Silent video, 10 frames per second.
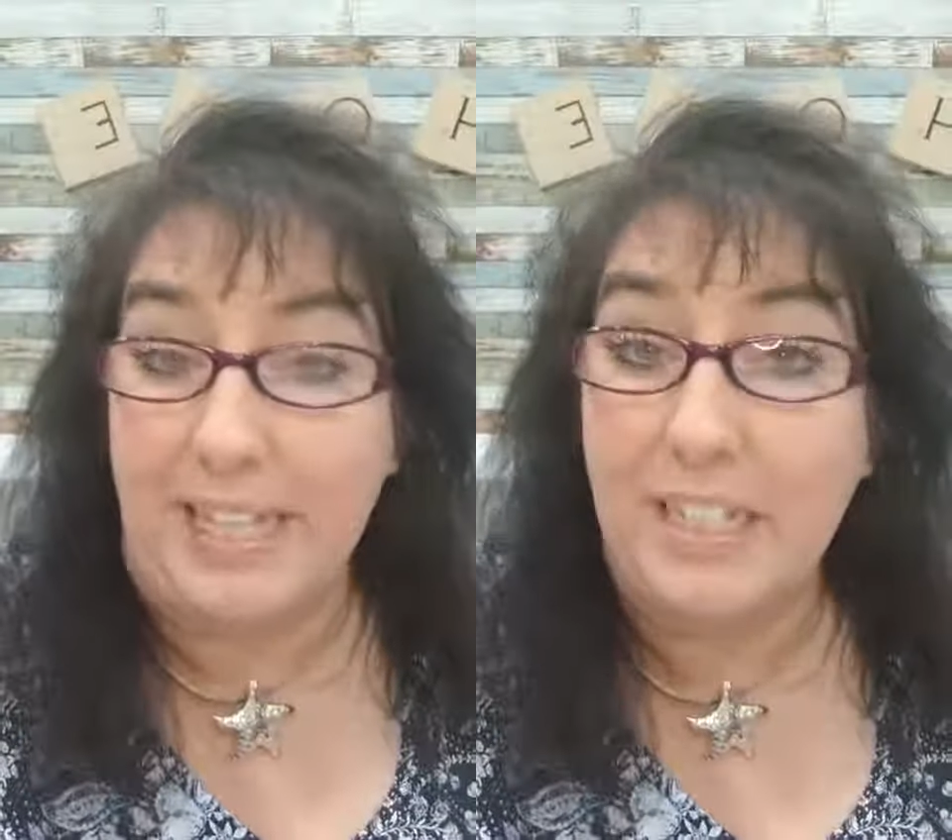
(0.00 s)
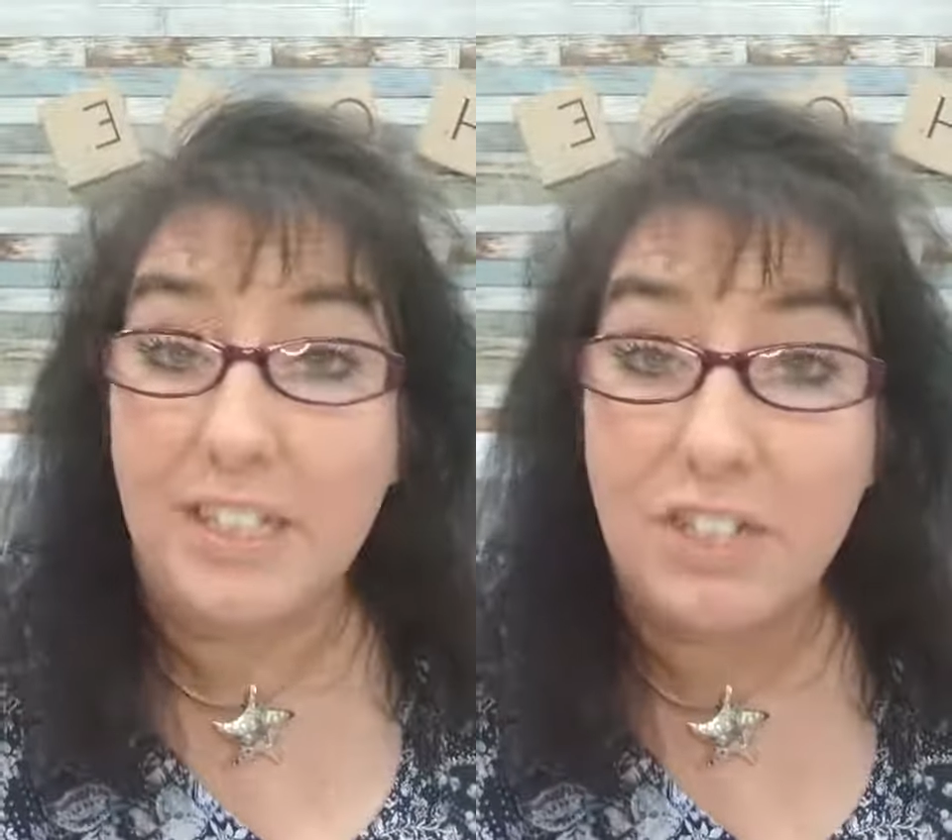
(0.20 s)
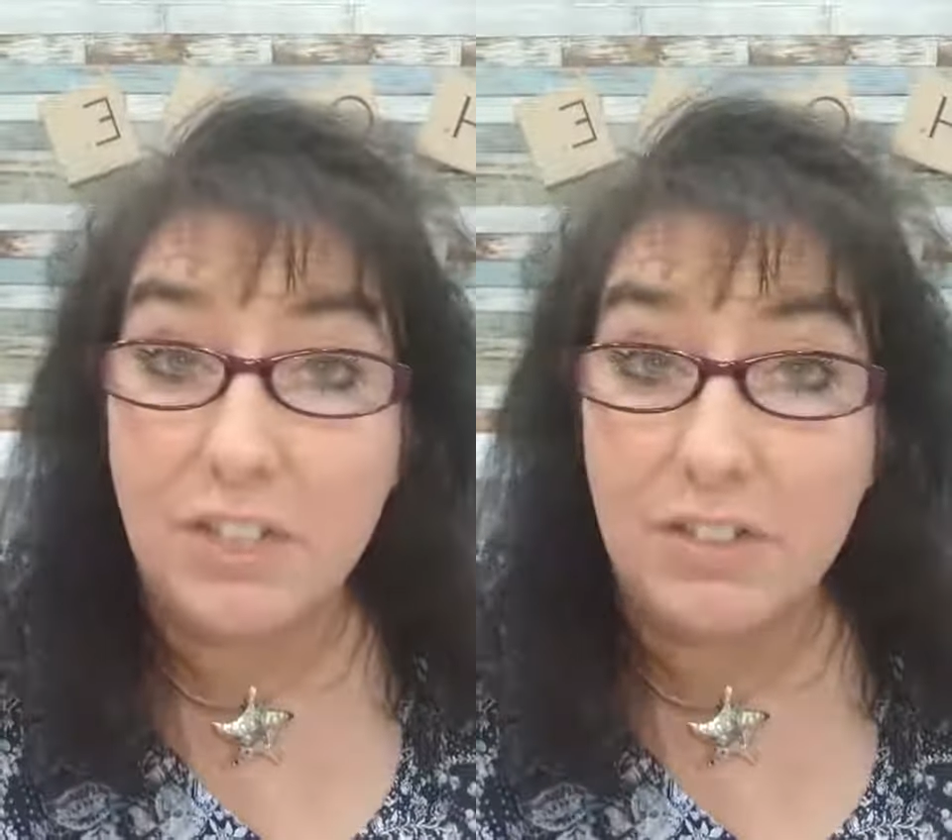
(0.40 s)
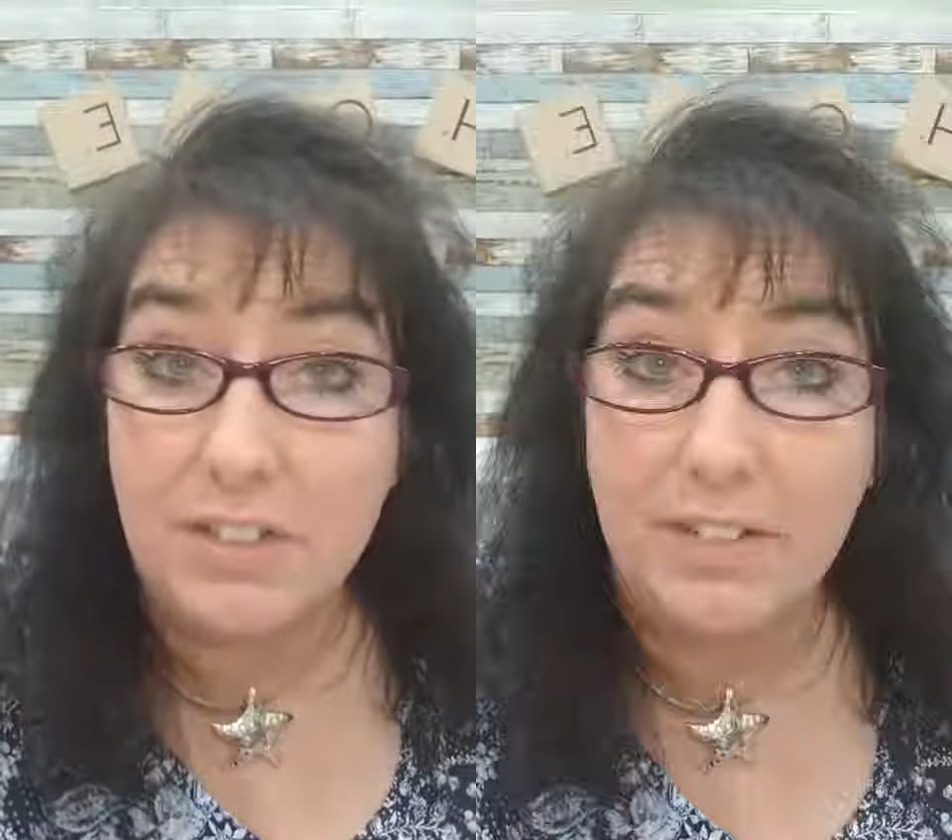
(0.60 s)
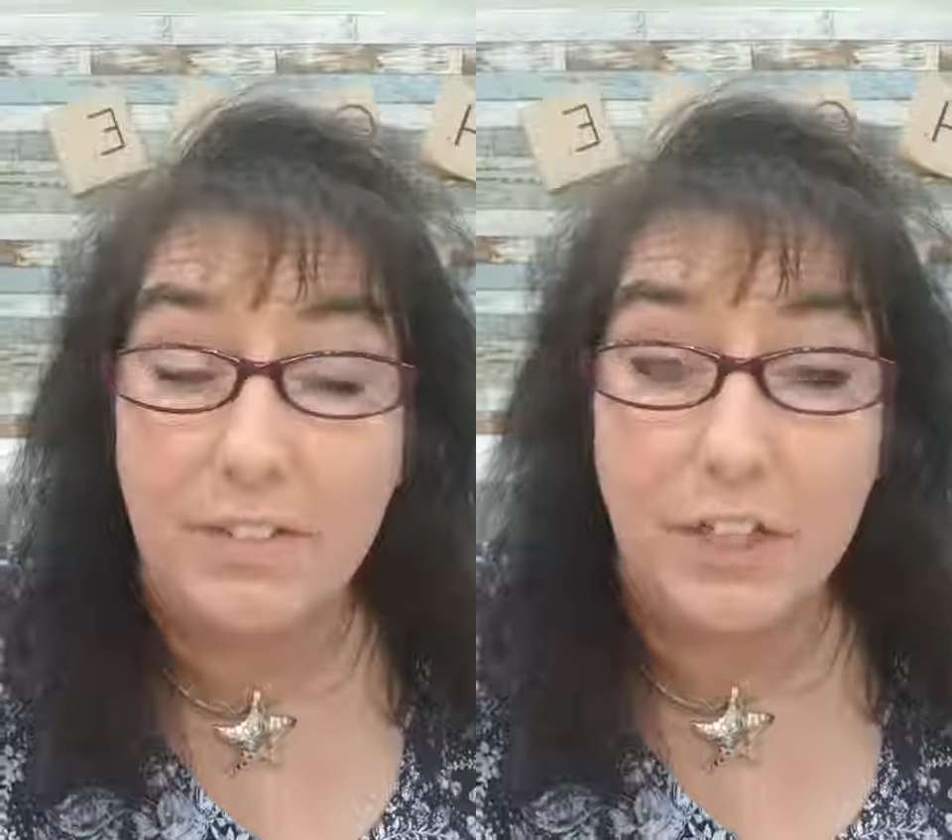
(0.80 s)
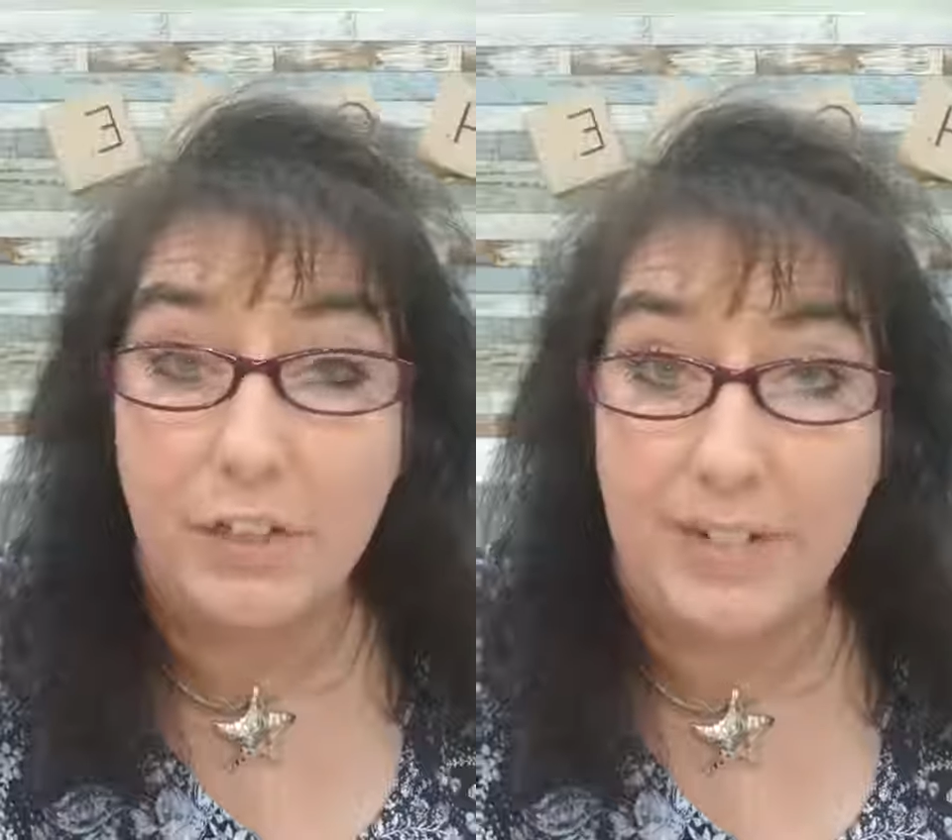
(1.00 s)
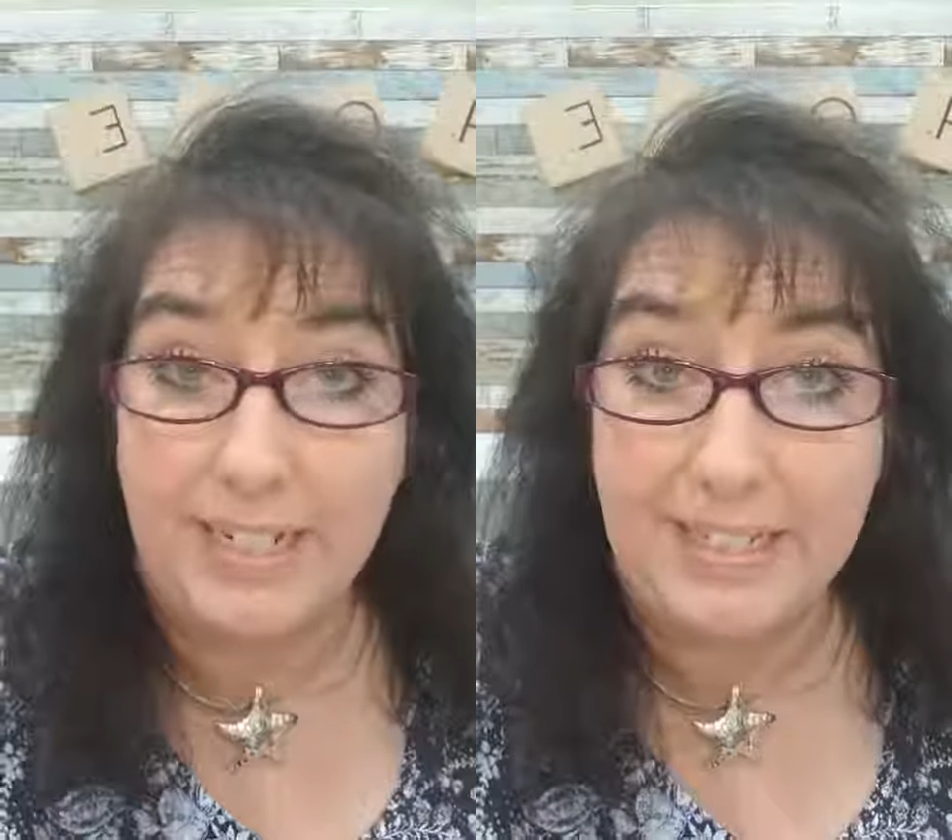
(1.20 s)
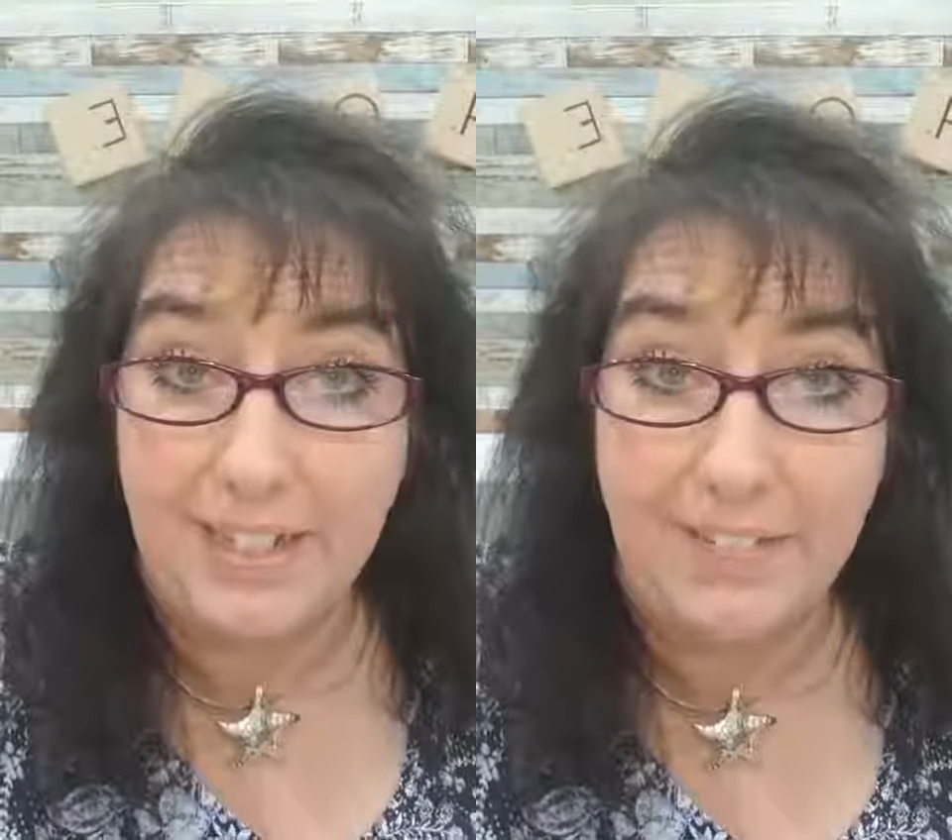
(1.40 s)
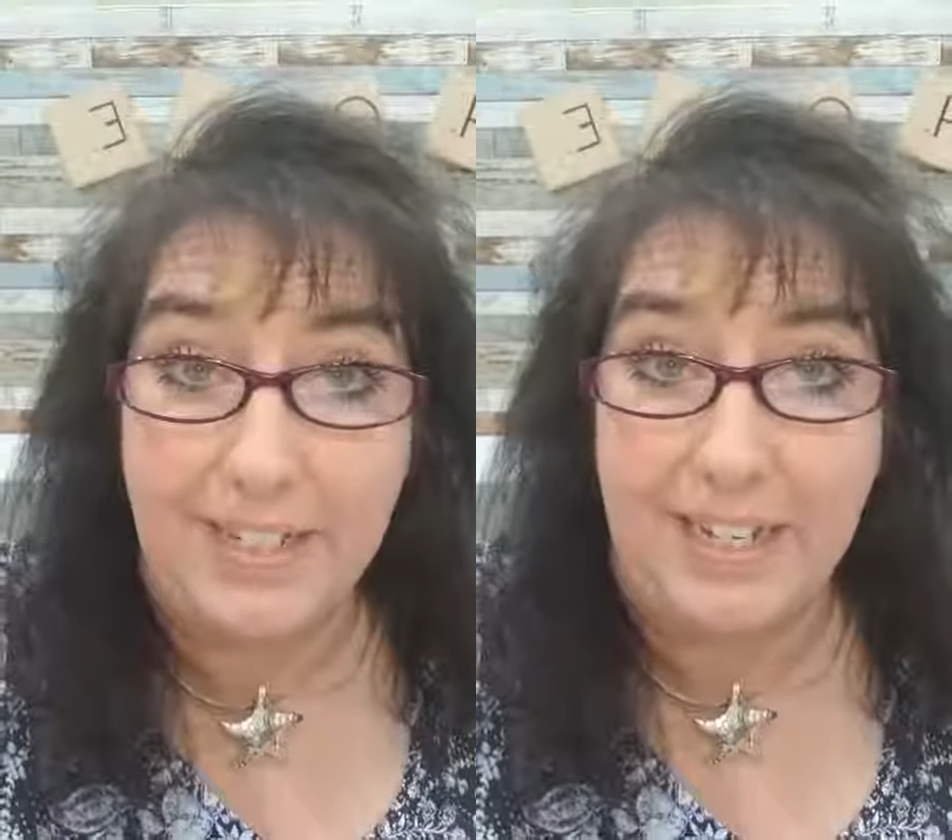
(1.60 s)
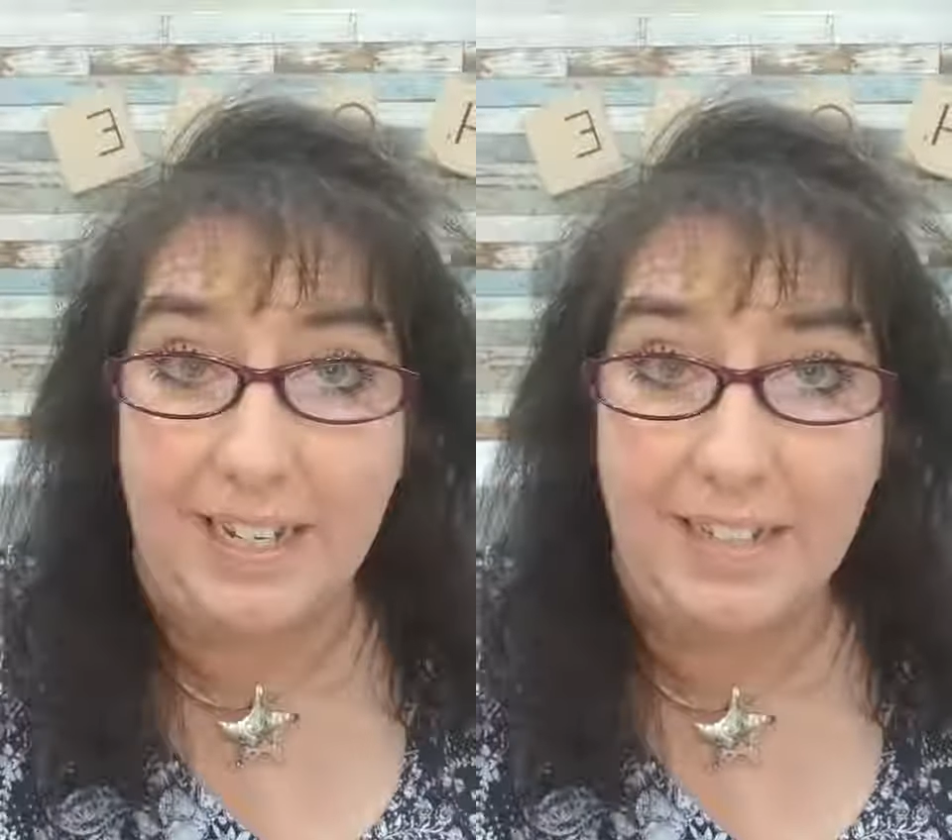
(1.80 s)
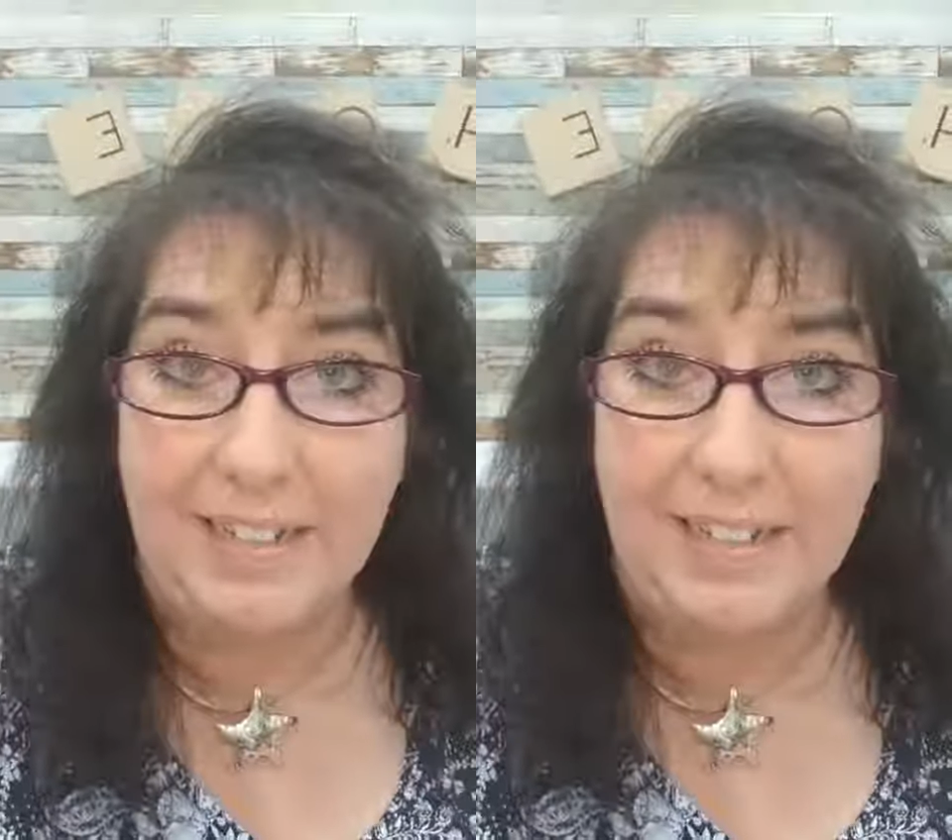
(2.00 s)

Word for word: and conducive to creativity